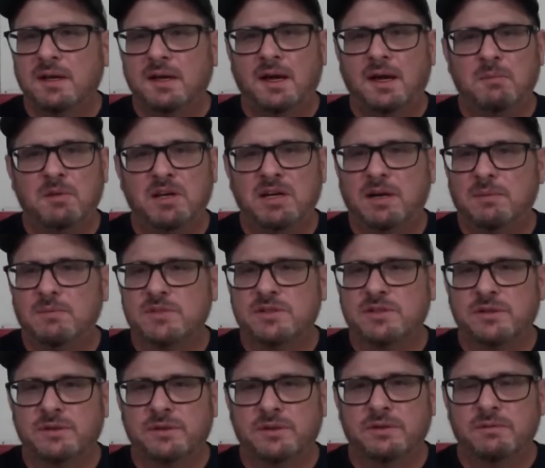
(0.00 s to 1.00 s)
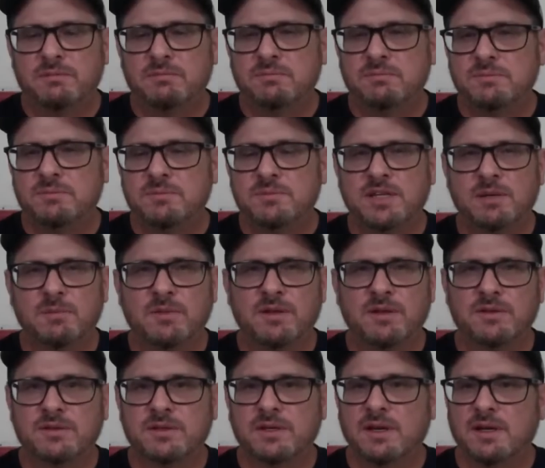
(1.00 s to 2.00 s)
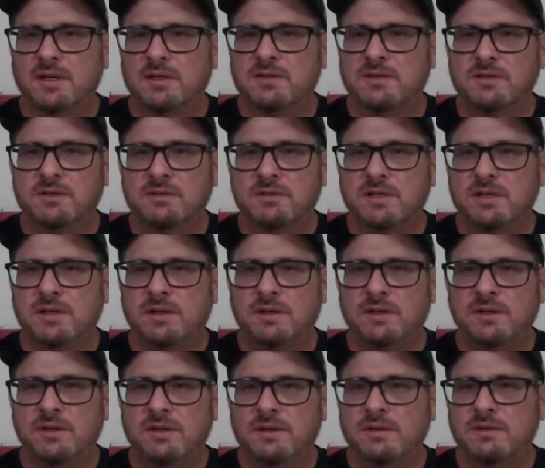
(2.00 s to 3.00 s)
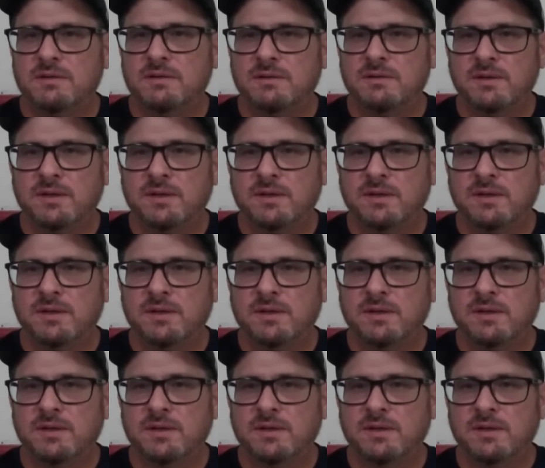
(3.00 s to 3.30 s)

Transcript: I mean, I'm sure some of those guns are, you know, you can,